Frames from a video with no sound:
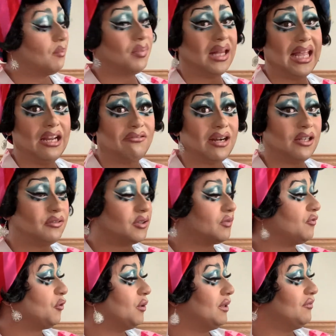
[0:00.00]
playground was
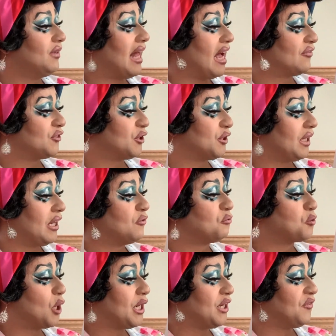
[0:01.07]
full of laughter and
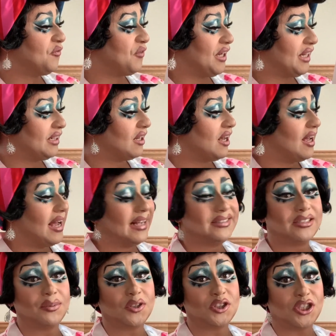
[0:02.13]
running feet as
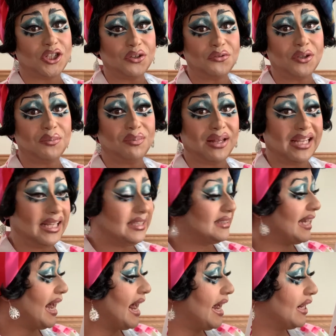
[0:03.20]
the children played
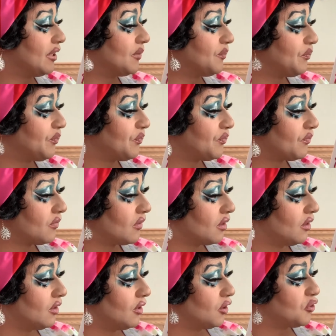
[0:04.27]
tag.
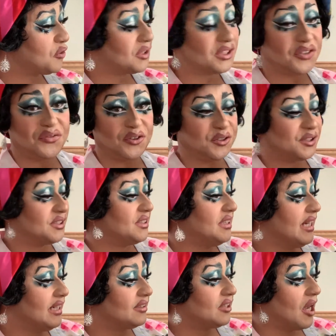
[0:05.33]
Christopher
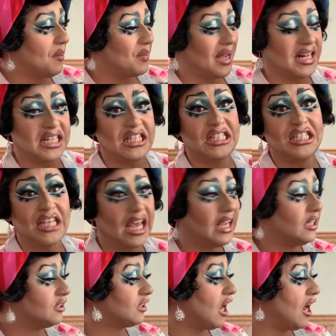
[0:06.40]
sneaked up and
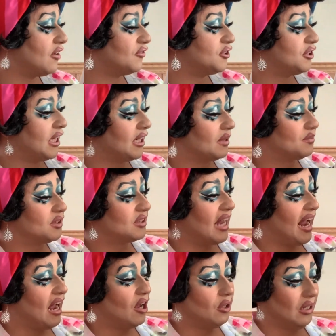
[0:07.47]
yanked off Jacob's
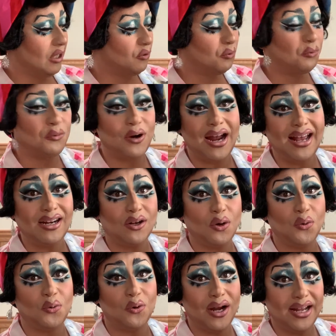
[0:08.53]
towel and ran
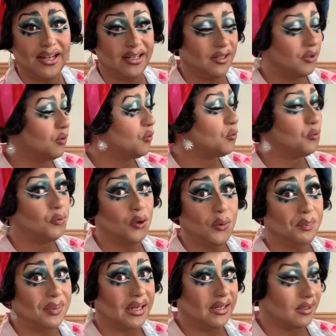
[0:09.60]
away,
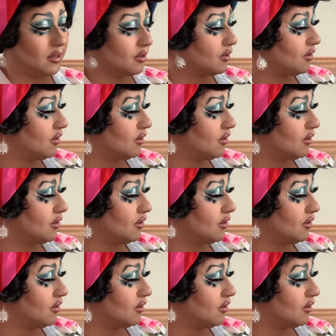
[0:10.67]
whooping.